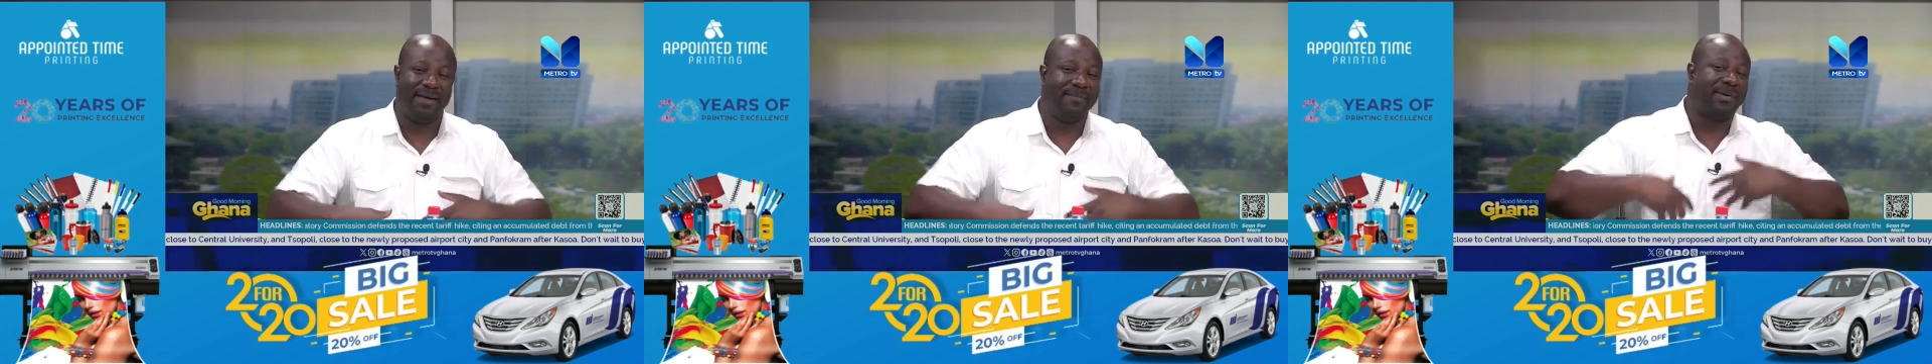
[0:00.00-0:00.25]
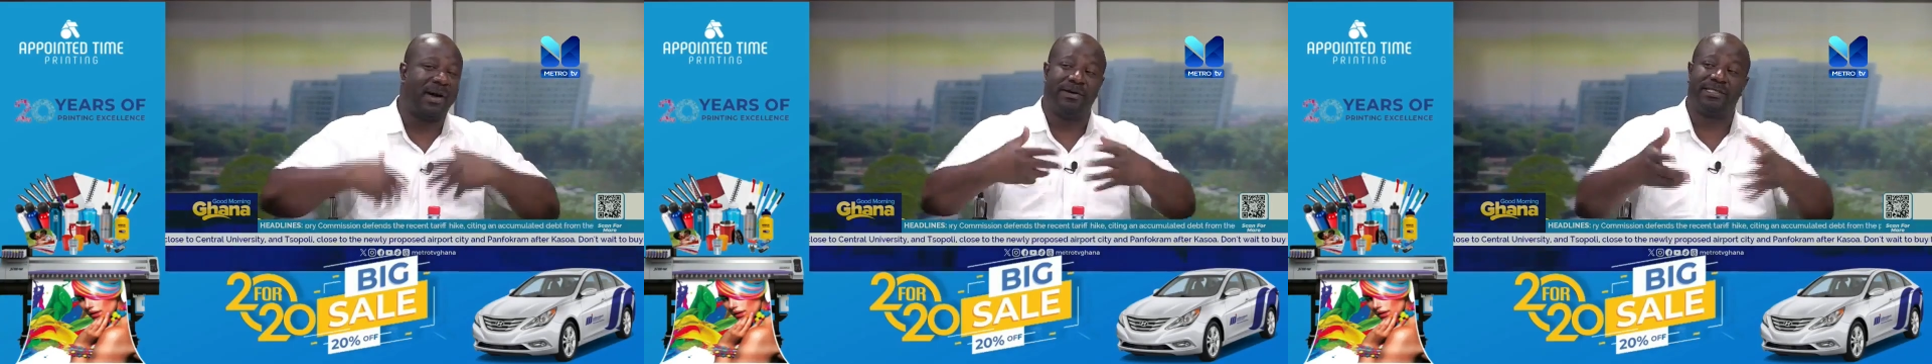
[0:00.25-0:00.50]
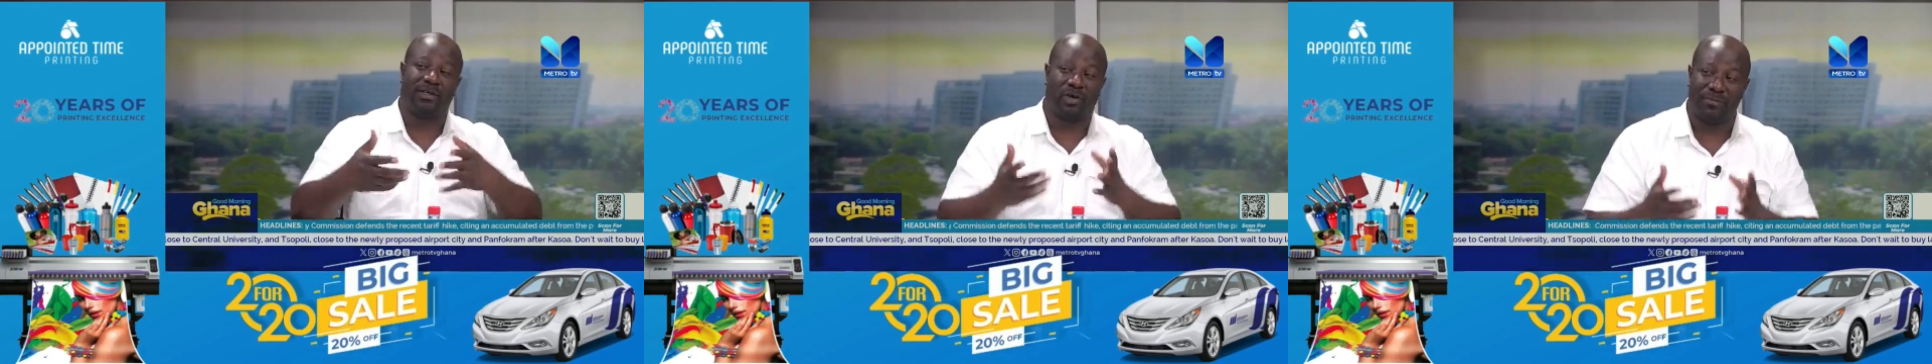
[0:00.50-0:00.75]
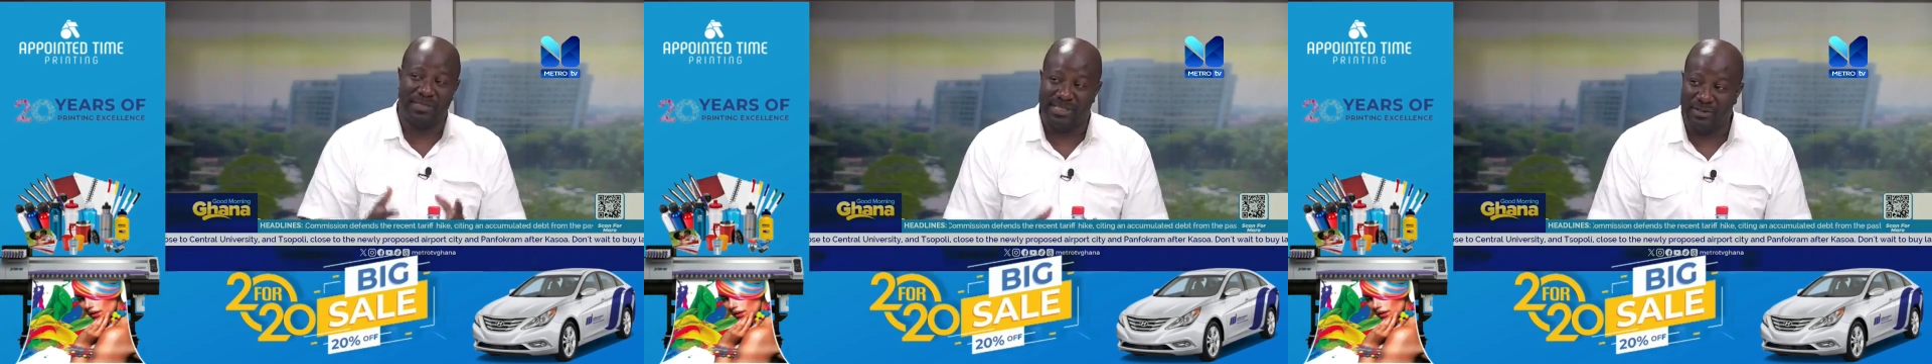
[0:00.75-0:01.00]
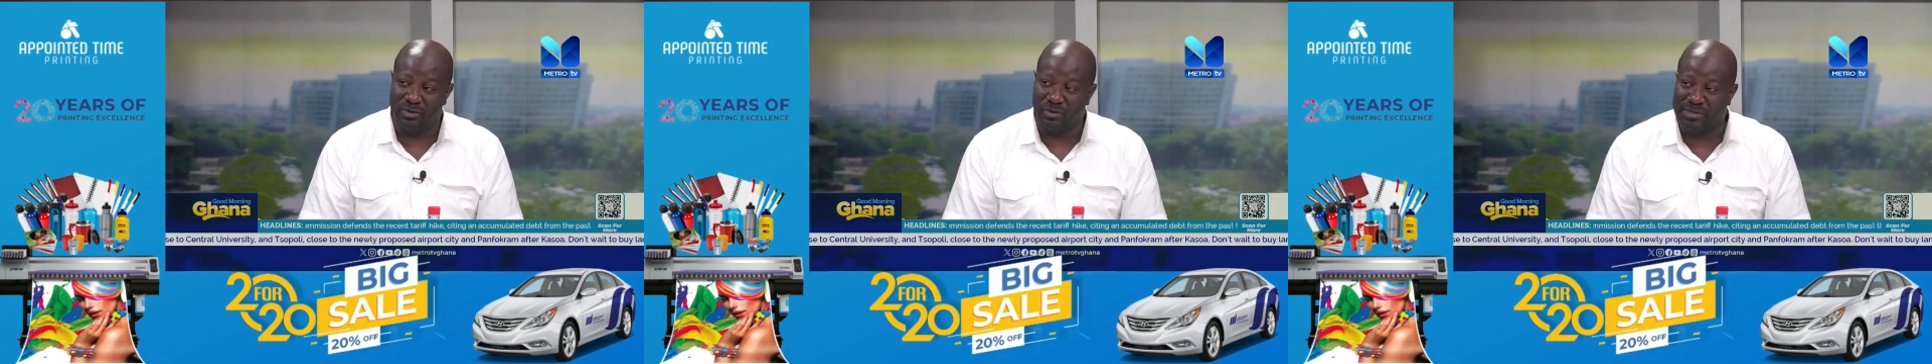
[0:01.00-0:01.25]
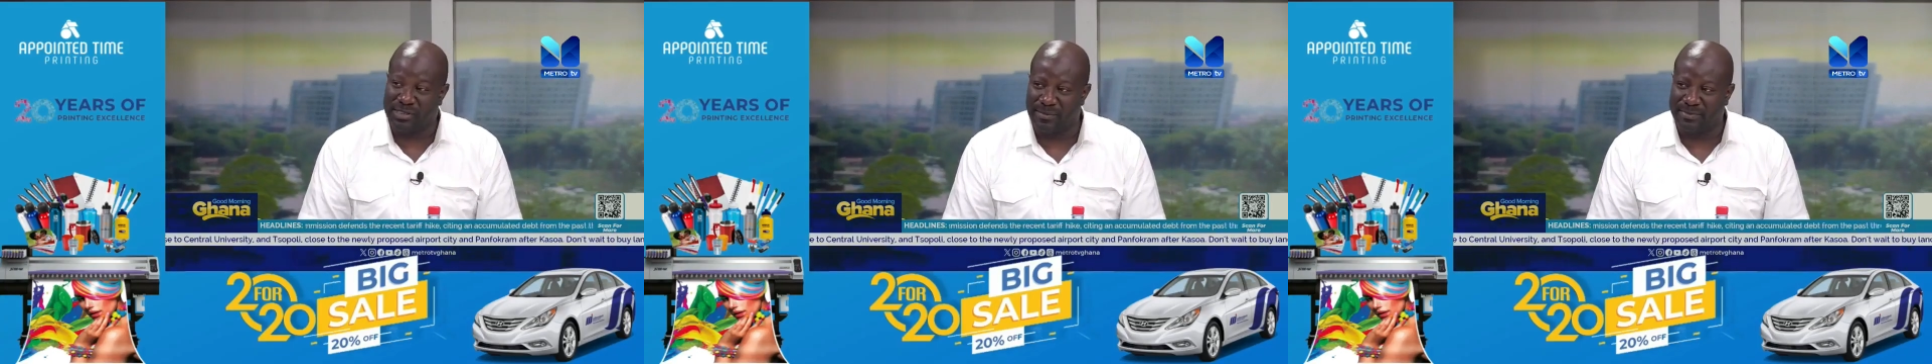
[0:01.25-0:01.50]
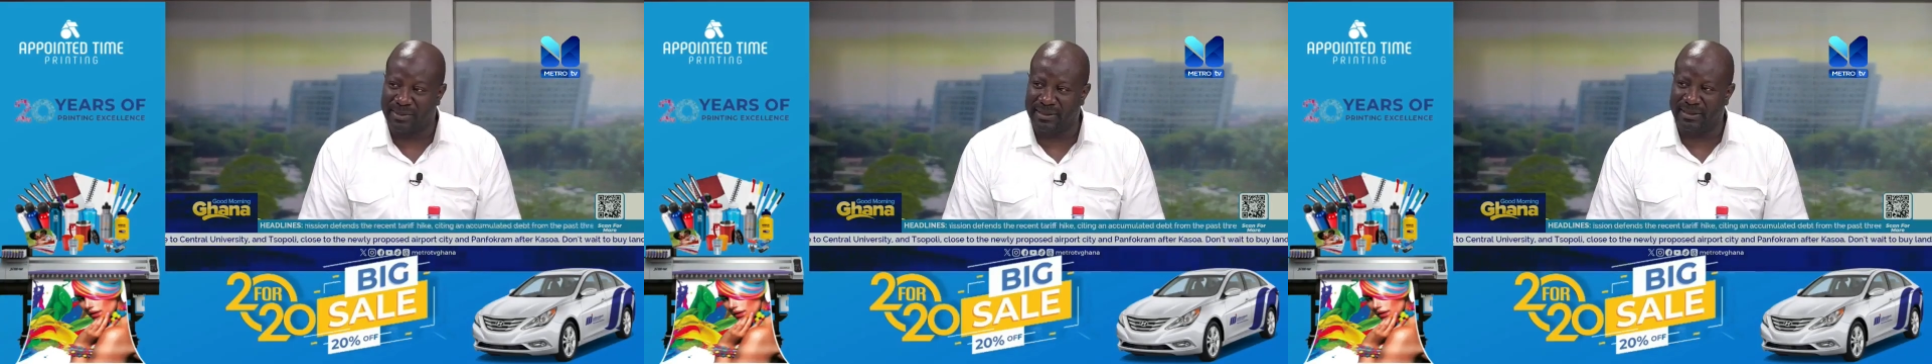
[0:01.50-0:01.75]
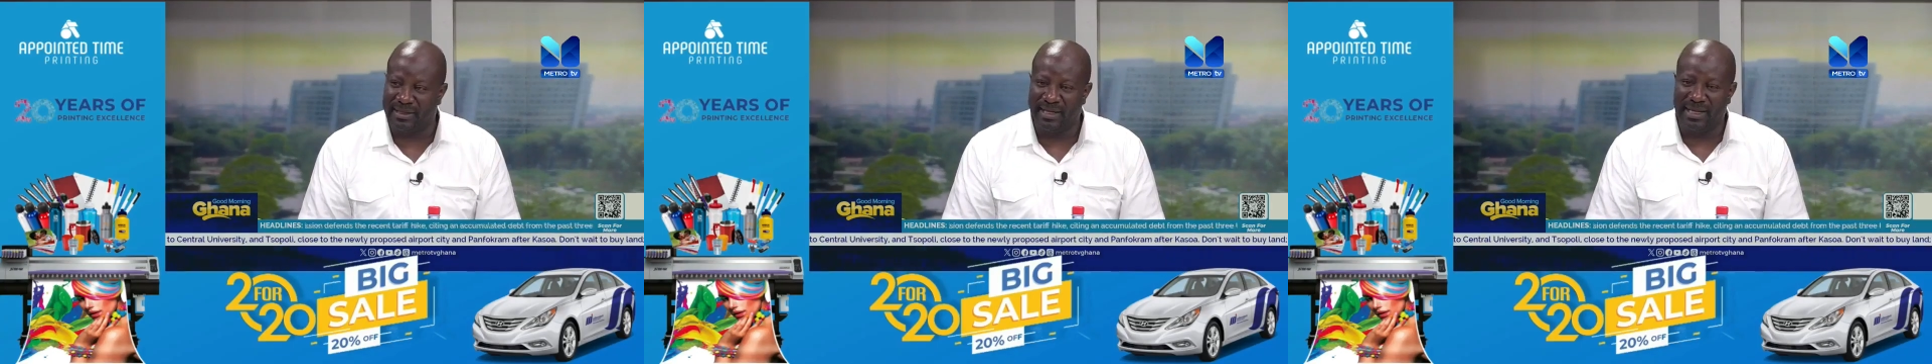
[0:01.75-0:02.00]
empowers the committee to do something
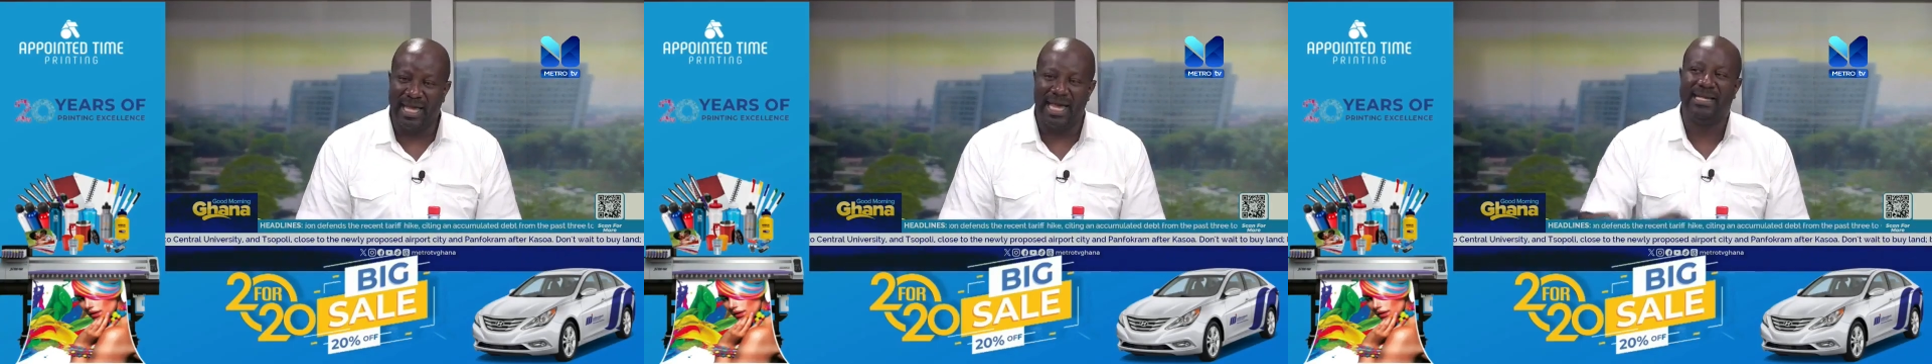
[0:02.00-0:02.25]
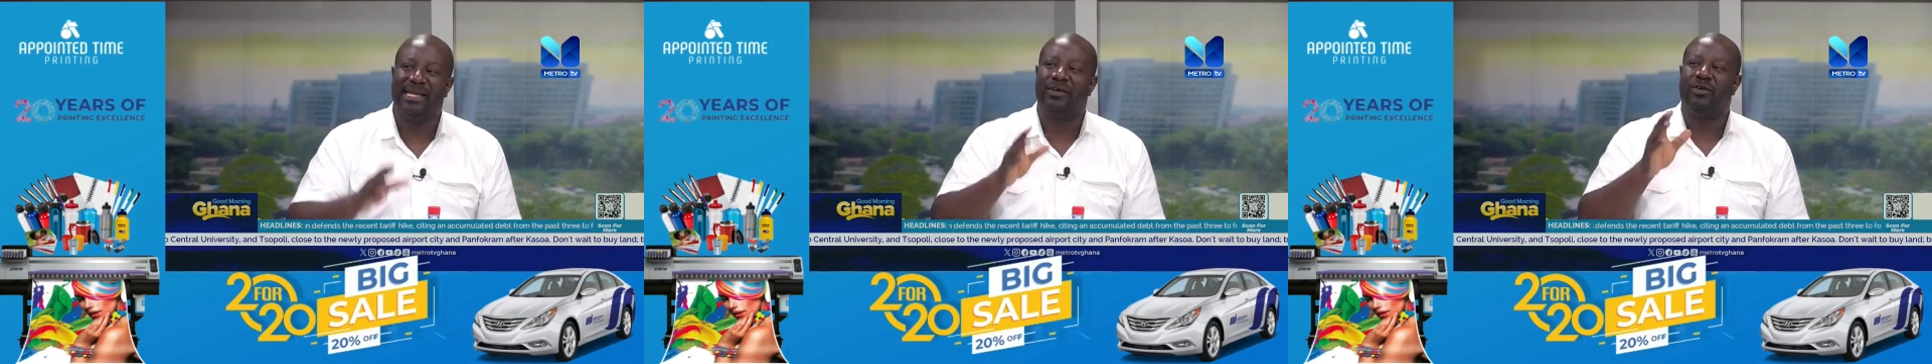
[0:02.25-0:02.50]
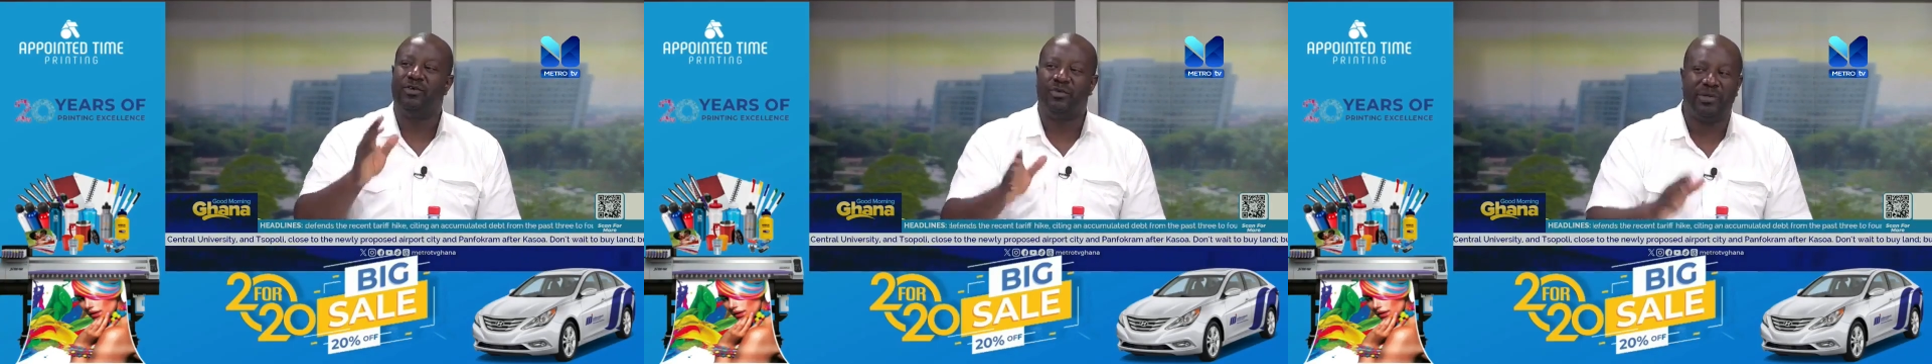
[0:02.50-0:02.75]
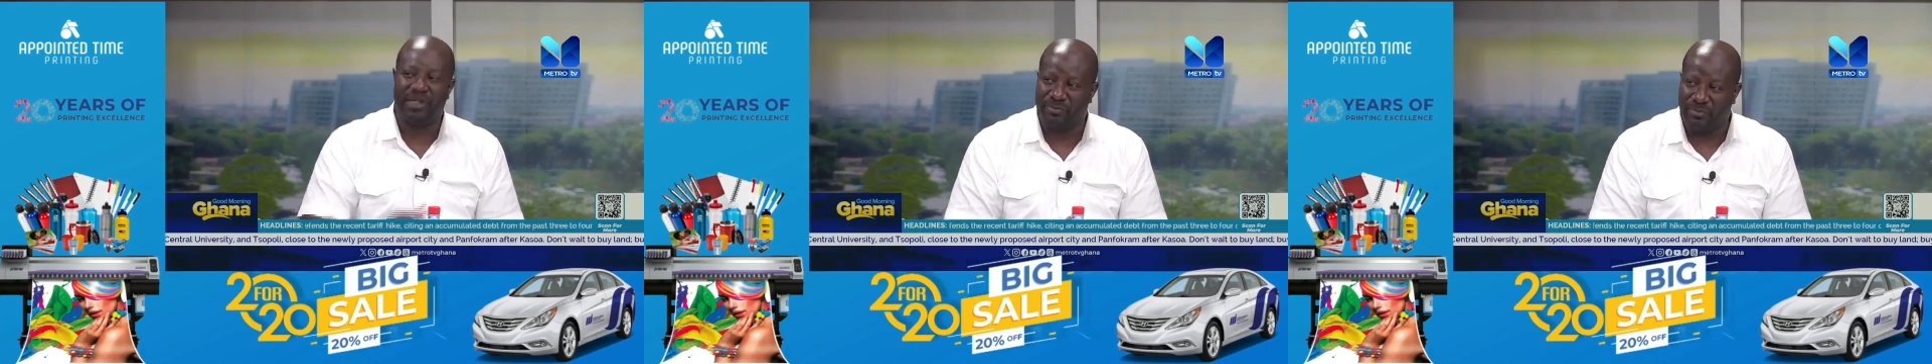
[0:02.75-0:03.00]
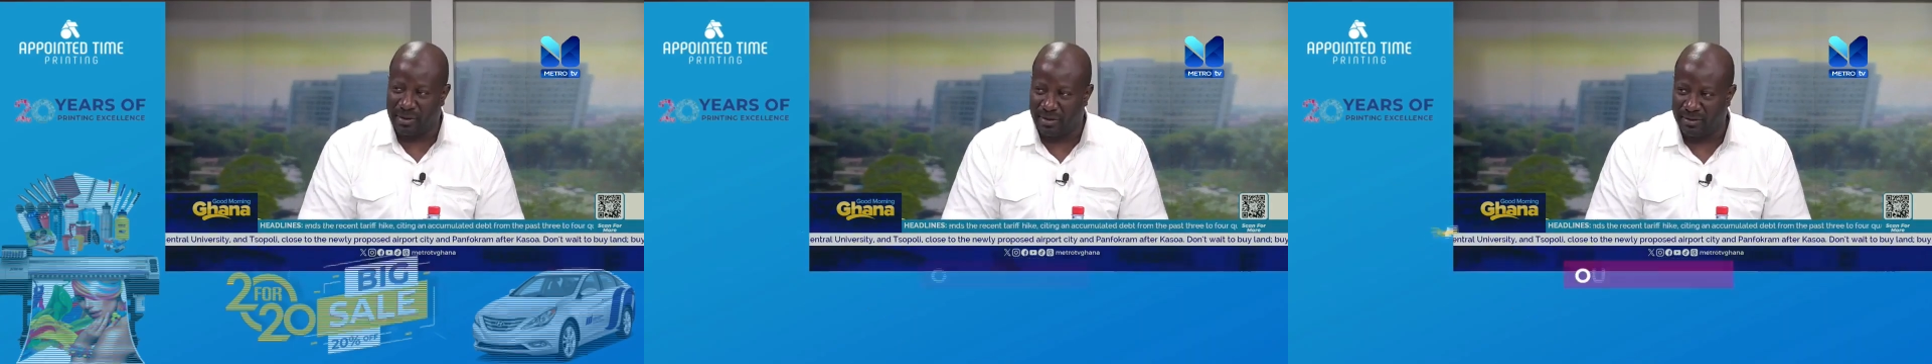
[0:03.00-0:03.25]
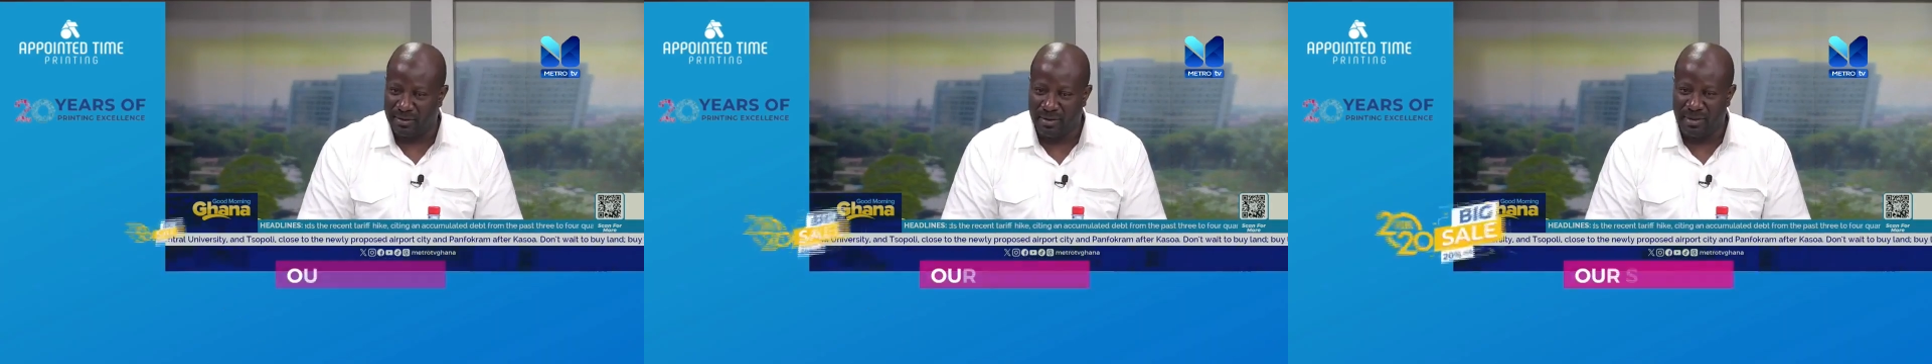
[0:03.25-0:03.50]
and they are not doing it well,